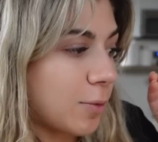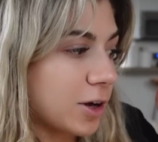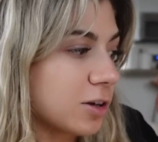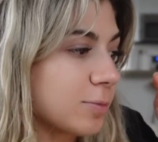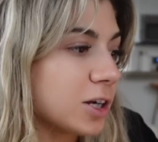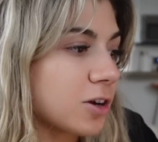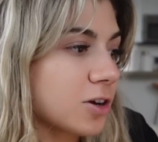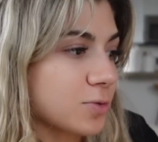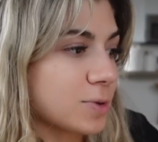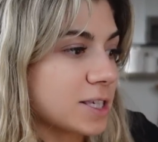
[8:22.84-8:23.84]
went on my New
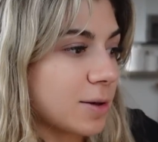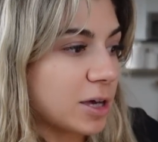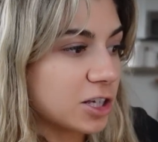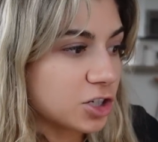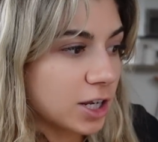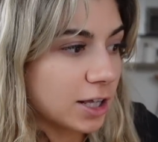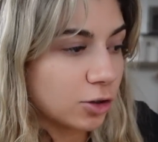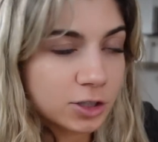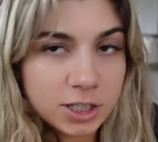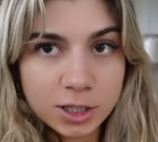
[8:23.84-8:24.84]
Year's reset page and I
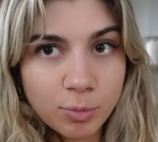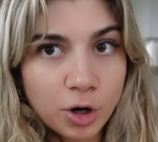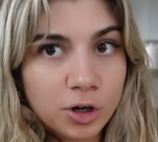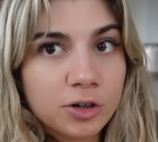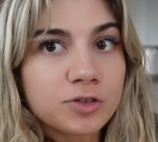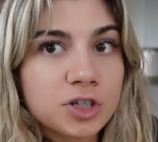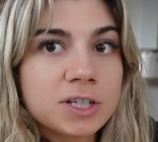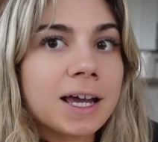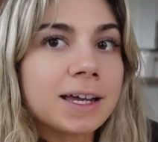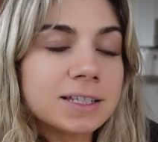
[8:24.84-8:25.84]
looked at the part of
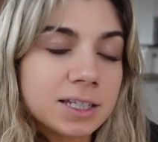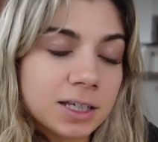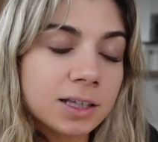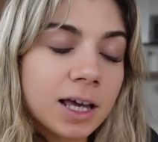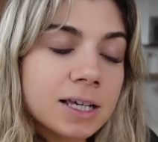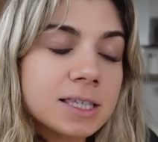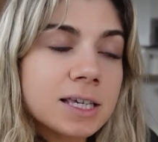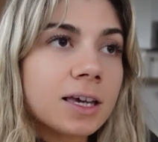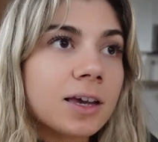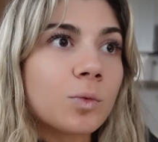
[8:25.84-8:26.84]
just
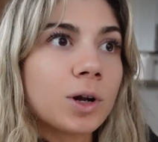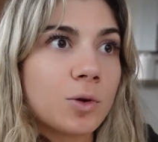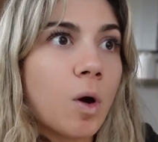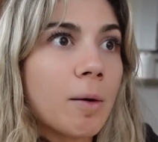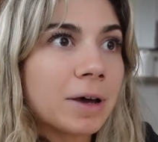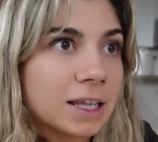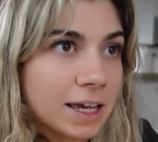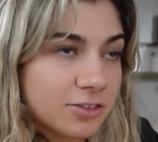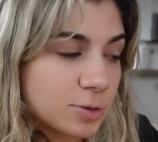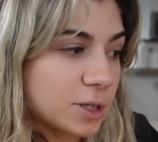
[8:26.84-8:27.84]
idealizing and what I want my
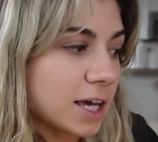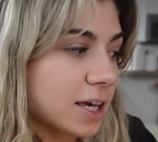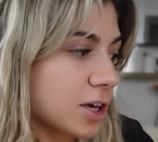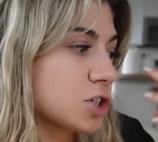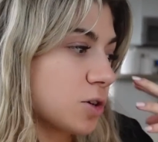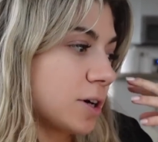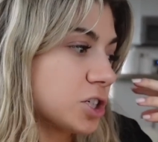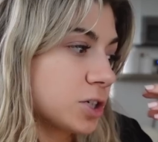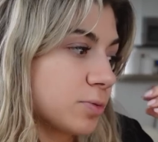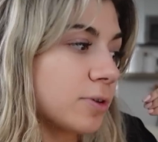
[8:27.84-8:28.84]
life to be like. So I
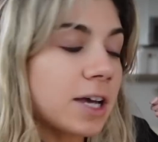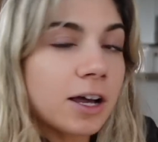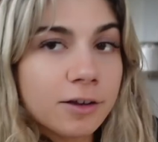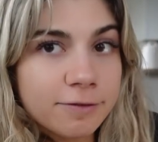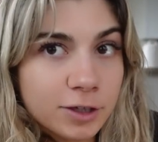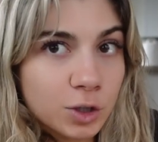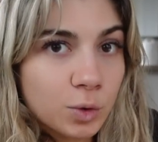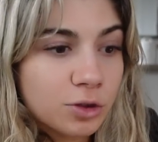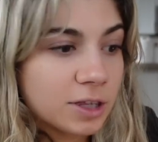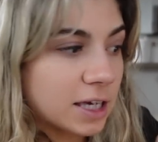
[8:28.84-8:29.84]
just wrote down a
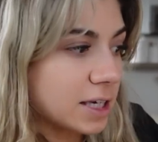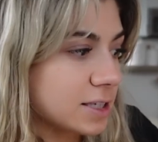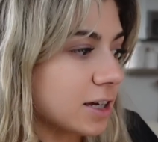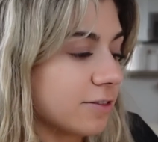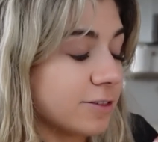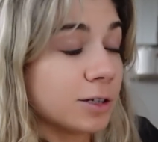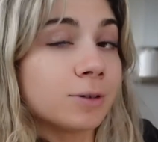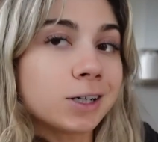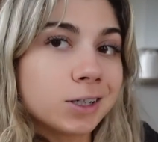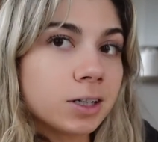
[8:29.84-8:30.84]
few things, not a few,
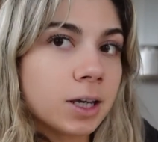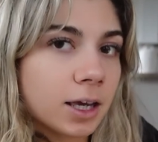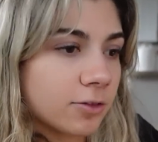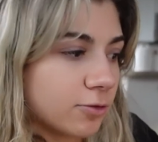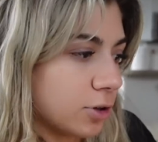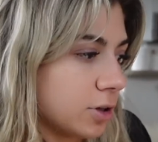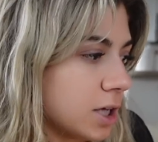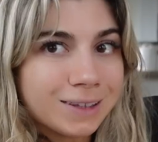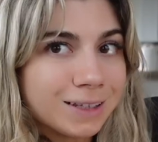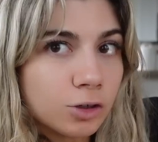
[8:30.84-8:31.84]
a good handful,
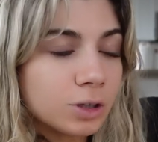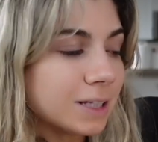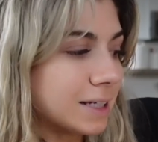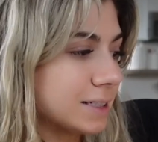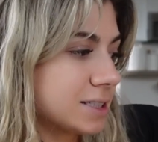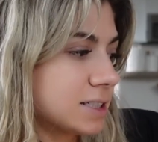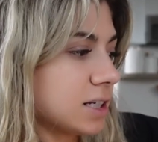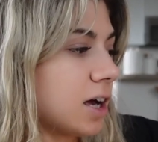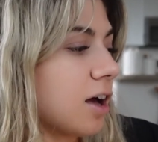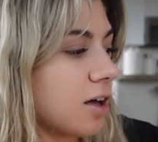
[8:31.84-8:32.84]
little list
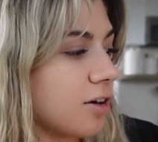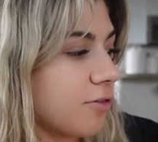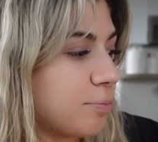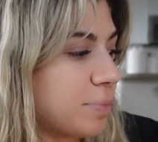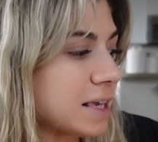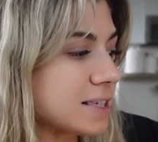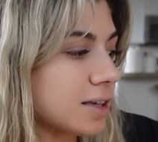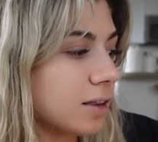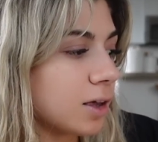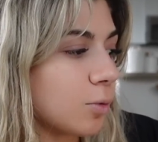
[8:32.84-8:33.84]
of
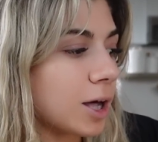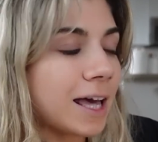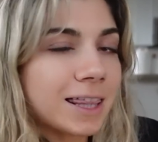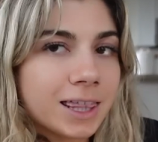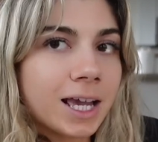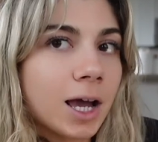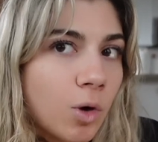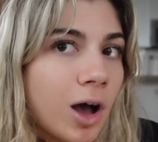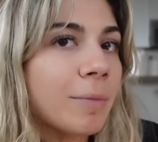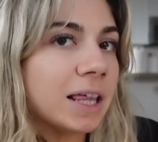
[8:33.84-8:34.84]
basically what I think I
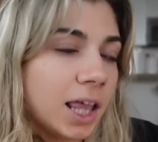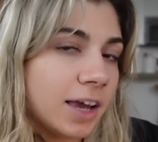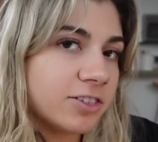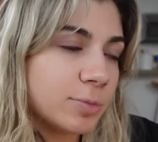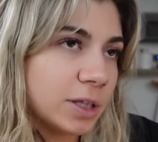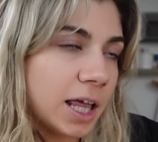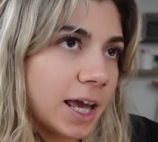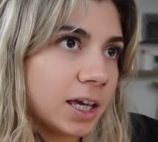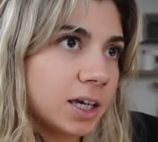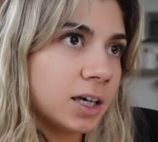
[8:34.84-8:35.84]
want my life to be
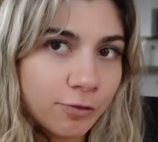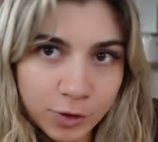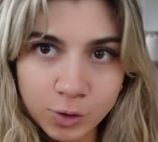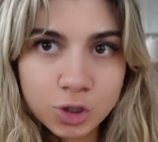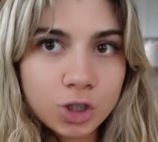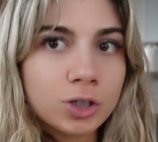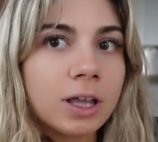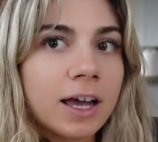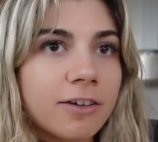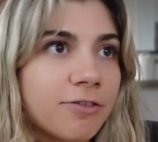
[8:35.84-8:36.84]
like, future
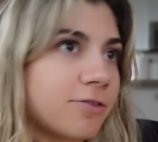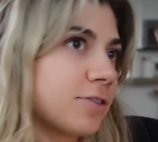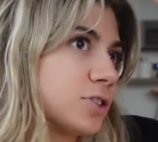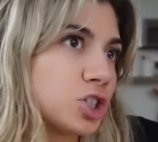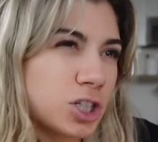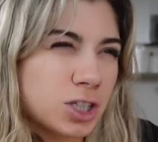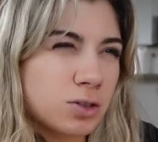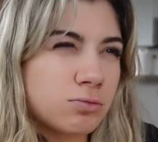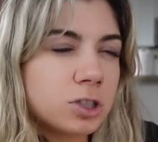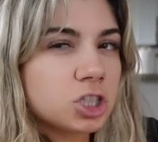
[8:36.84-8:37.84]
life,
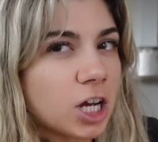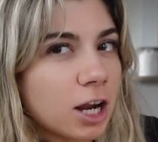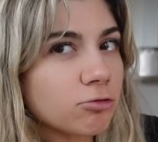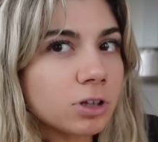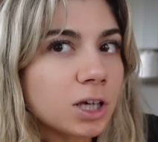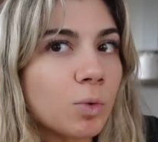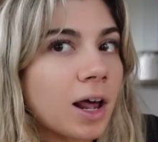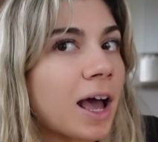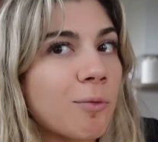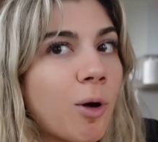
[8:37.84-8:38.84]
just generally what
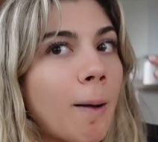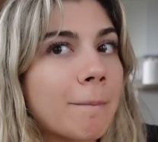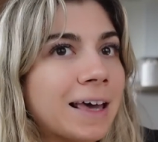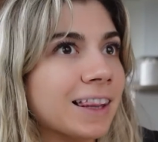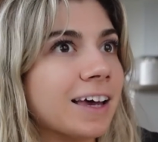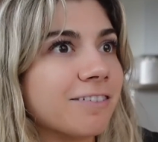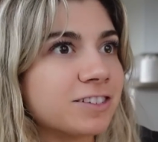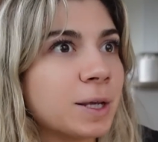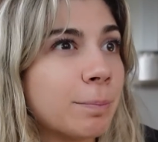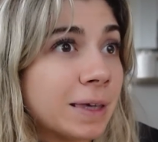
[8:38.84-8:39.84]
I want my
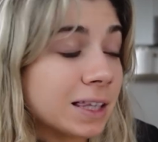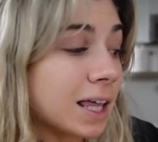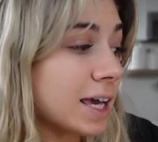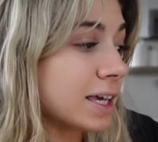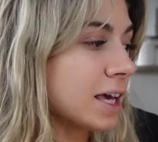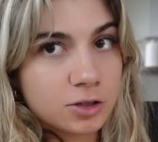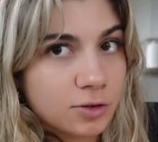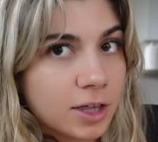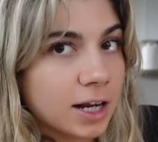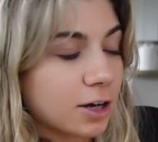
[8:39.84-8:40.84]
life to be like. So
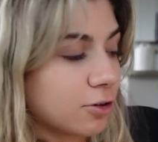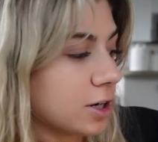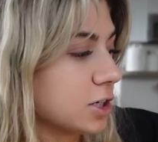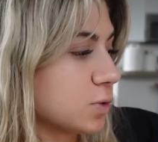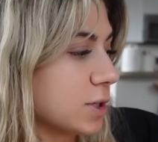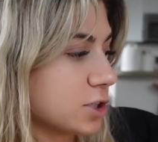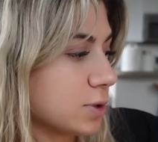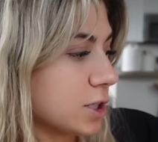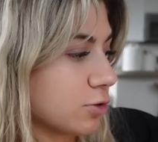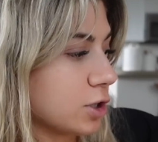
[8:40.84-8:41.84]
then I created
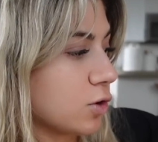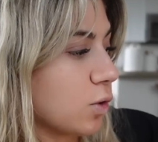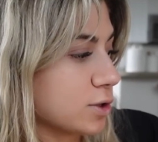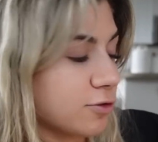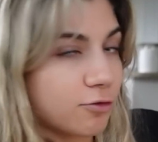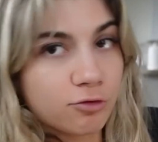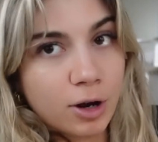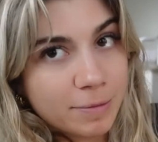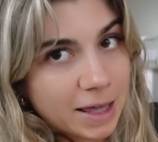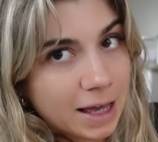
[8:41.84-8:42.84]
2023 goals
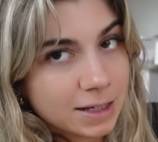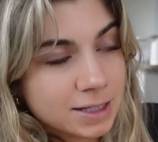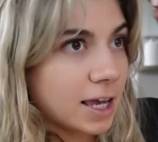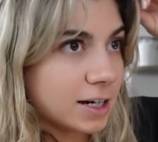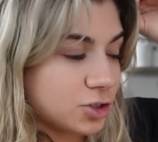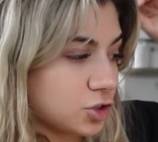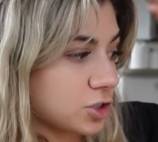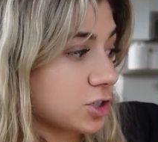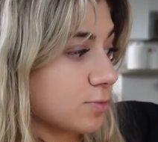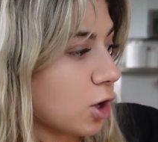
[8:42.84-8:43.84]
from that, and it's
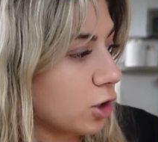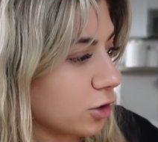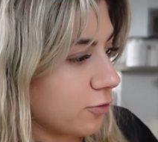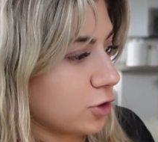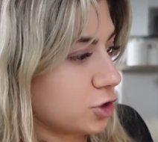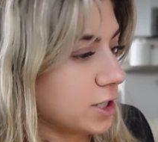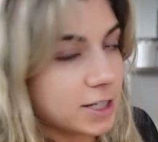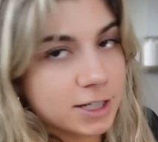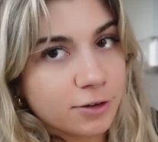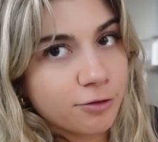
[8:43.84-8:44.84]
just smaller
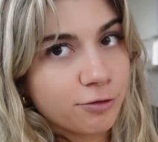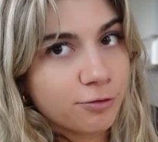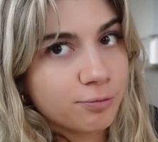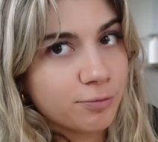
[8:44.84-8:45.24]
versions of